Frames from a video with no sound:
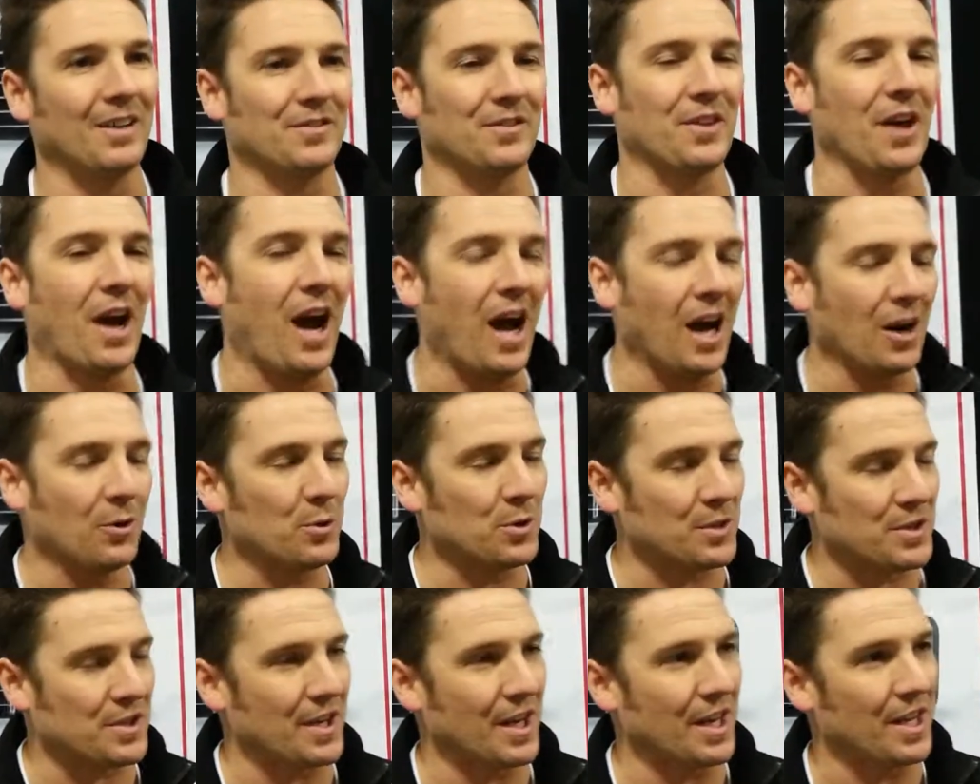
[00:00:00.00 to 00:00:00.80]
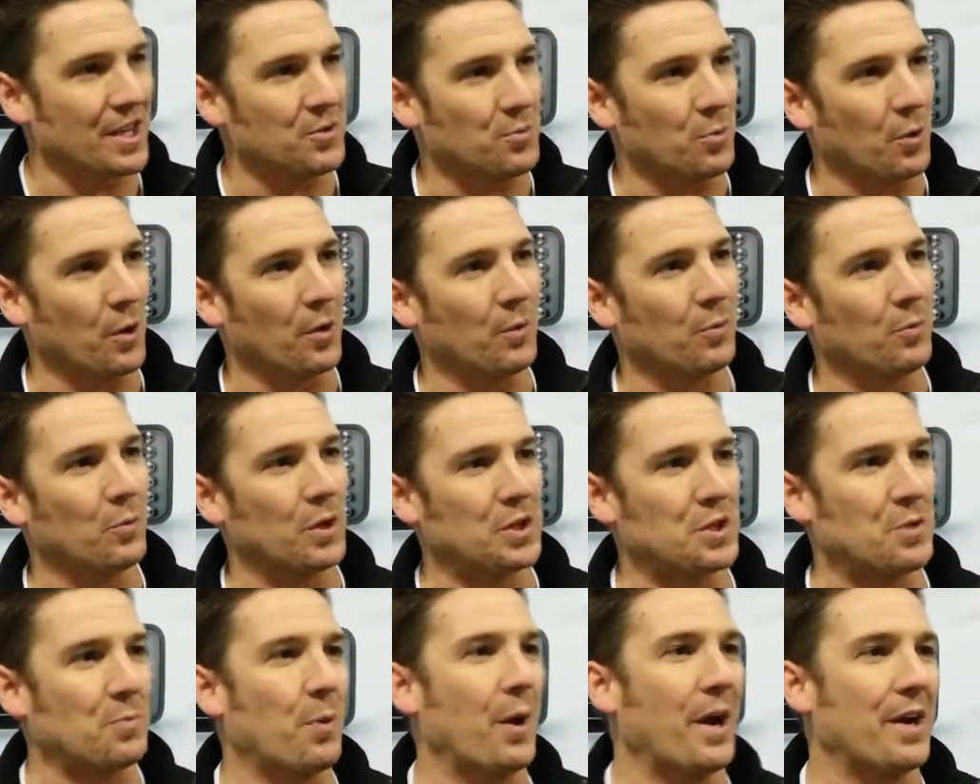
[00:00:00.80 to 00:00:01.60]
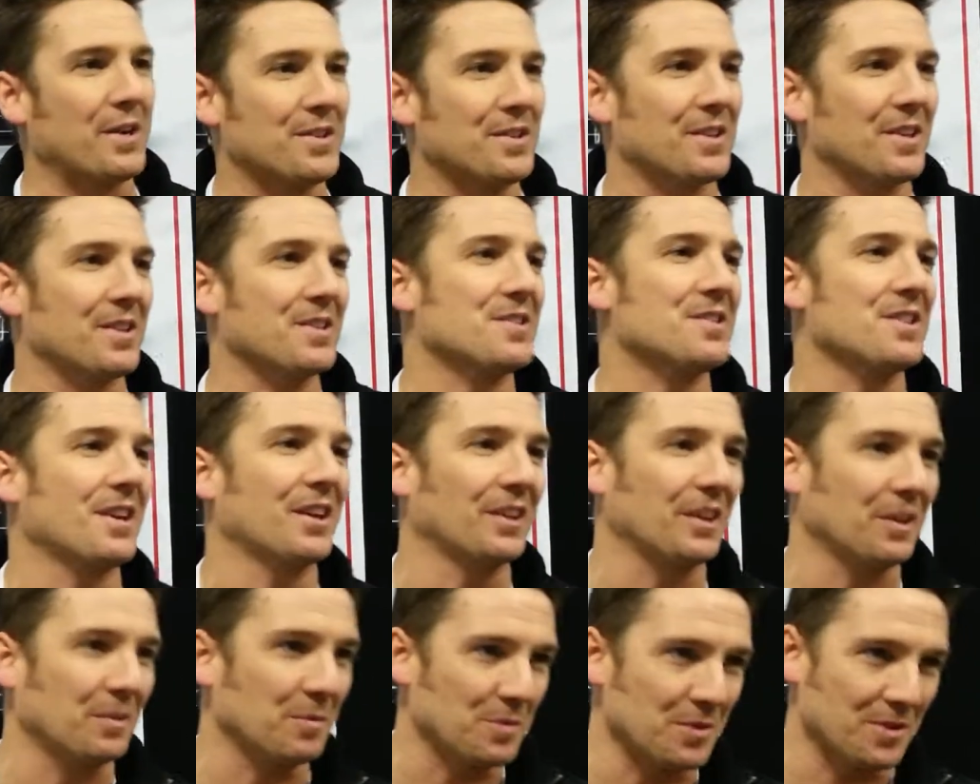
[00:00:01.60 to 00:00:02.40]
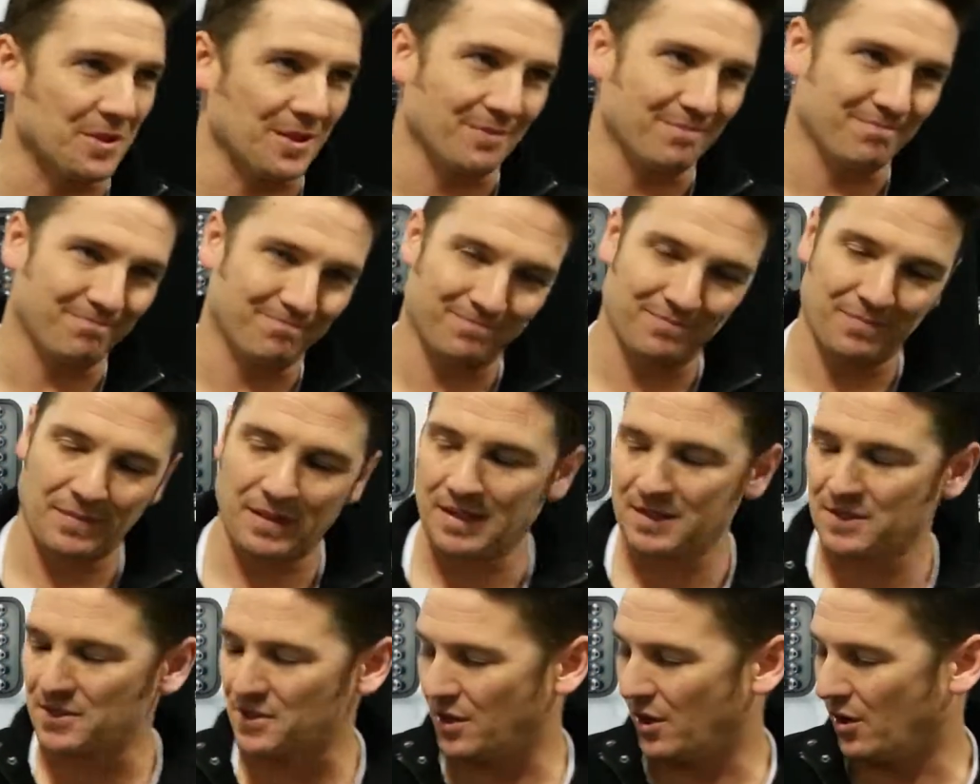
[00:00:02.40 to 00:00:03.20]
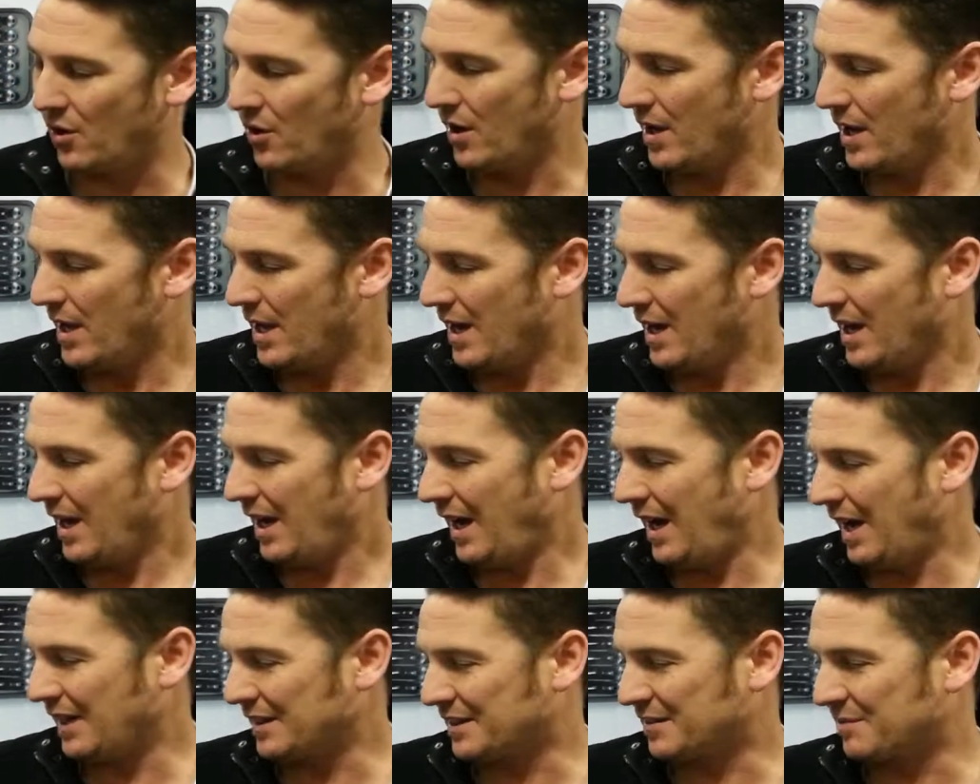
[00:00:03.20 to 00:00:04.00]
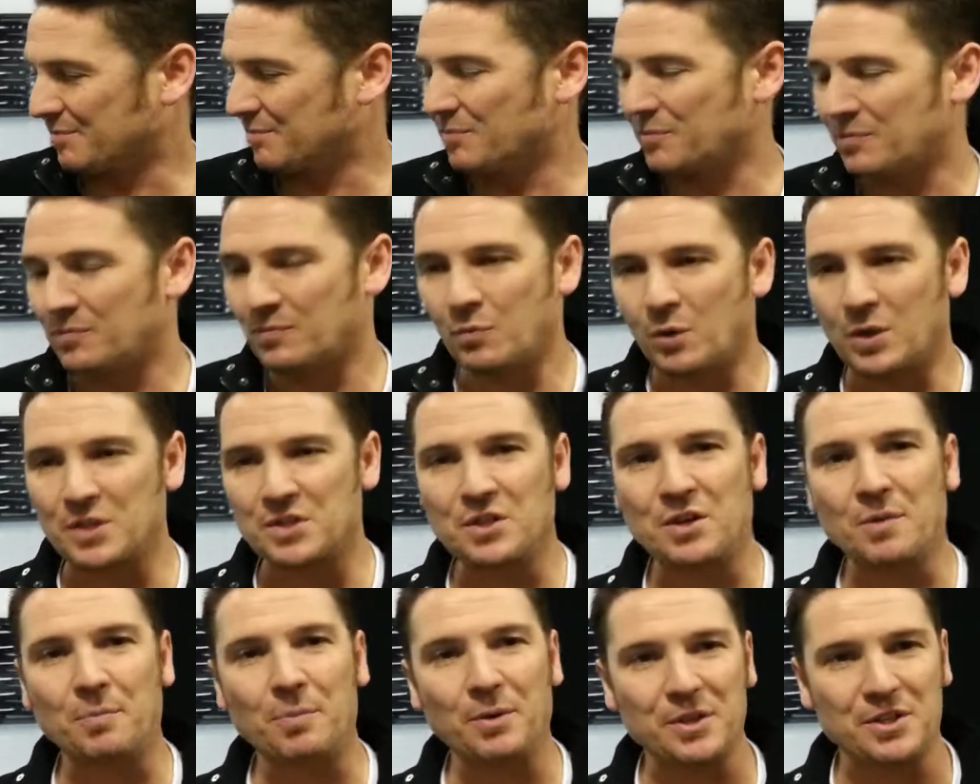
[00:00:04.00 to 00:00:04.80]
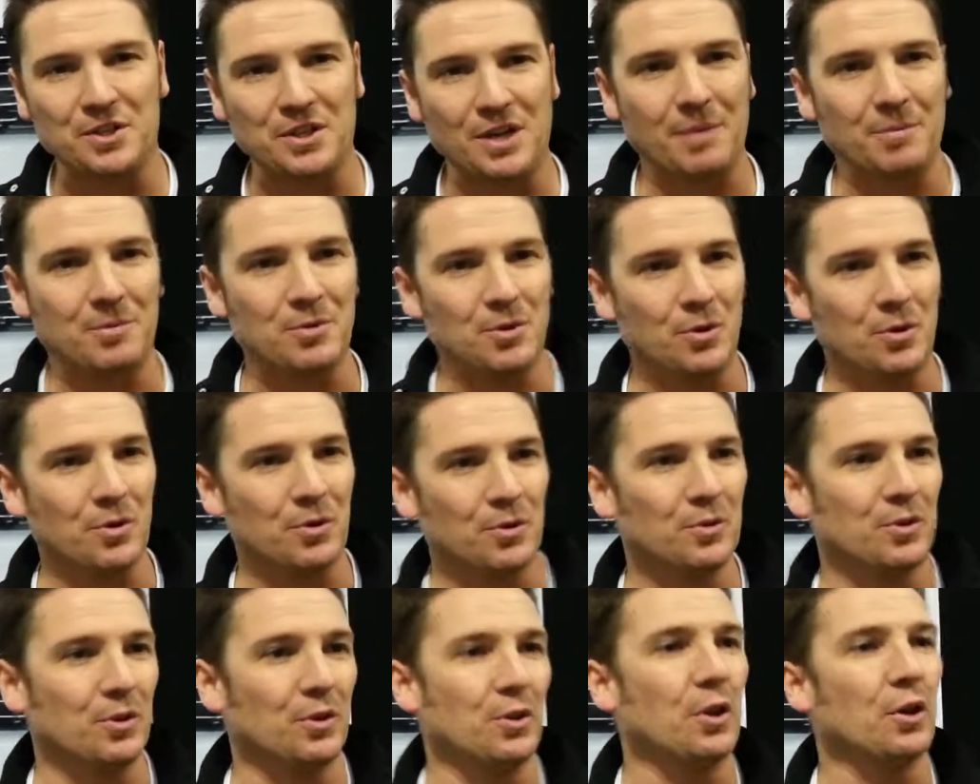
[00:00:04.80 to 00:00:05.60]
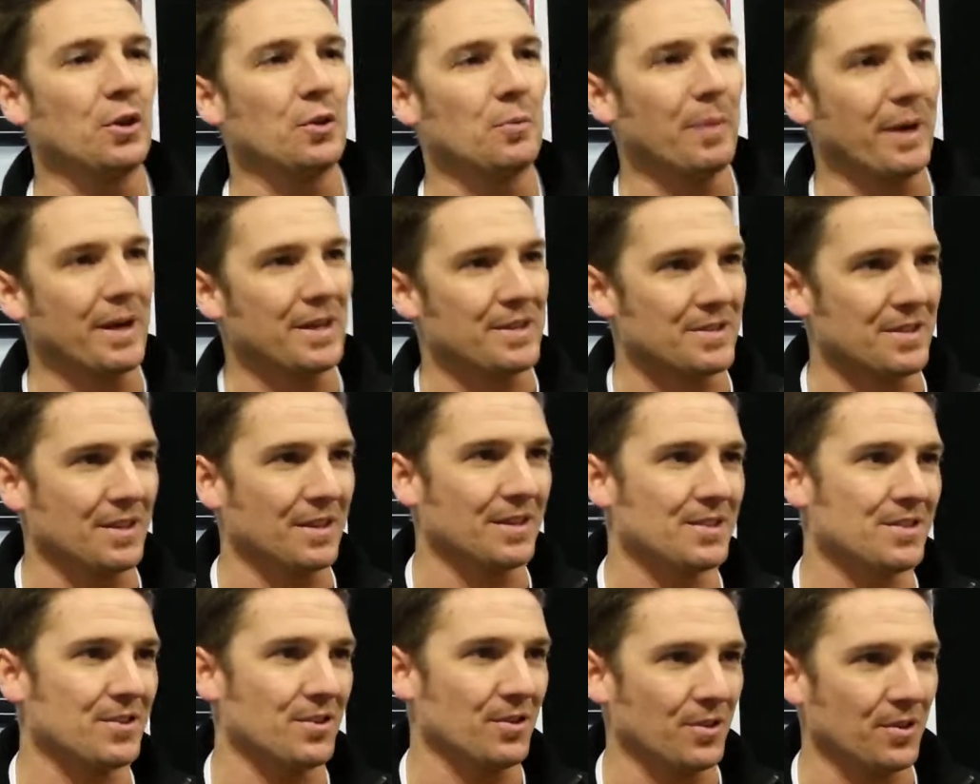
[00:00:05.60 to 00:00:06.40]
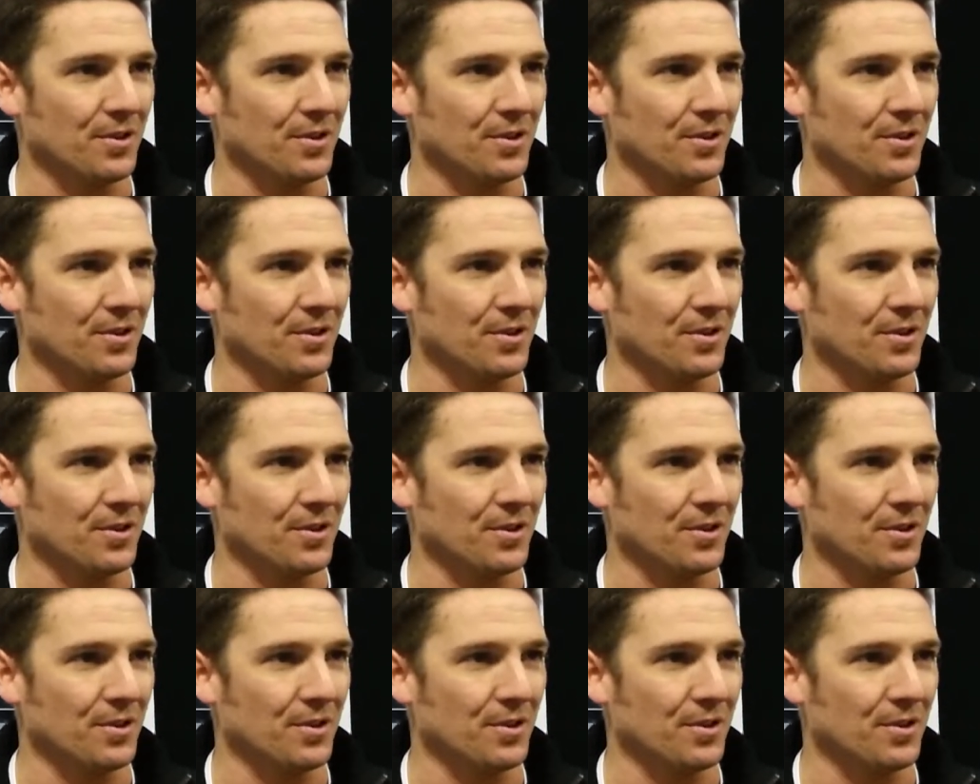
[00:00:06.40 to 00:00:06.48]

the awkward stage where what you're practicing doesn't sound like it. So once you complete Jam Tutor, you know the basics.